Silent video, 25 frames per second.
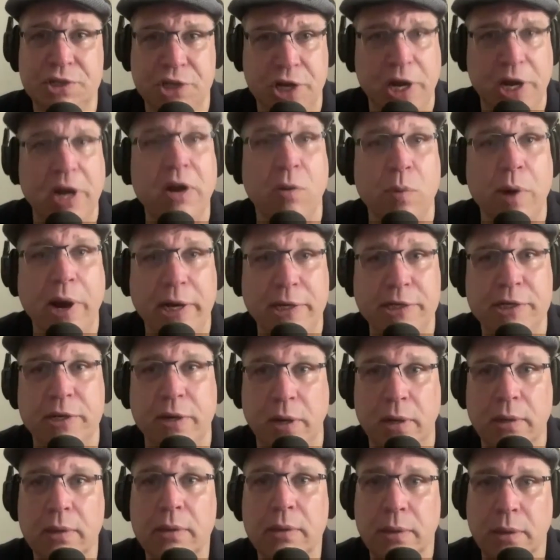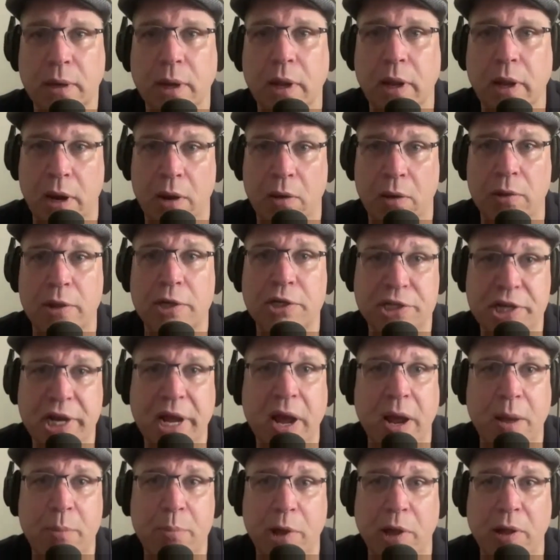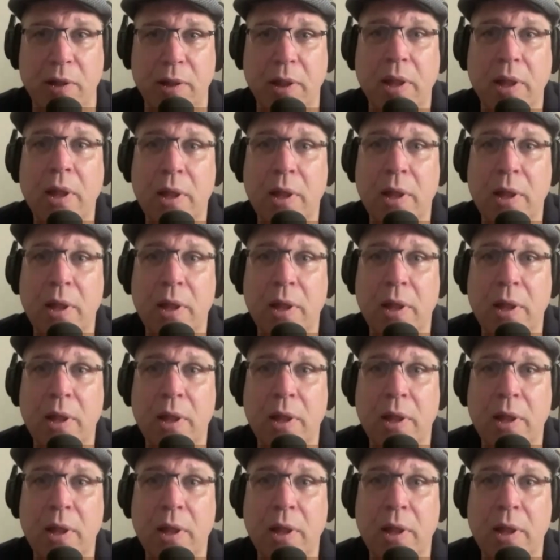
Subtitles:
generation, the GI Bill.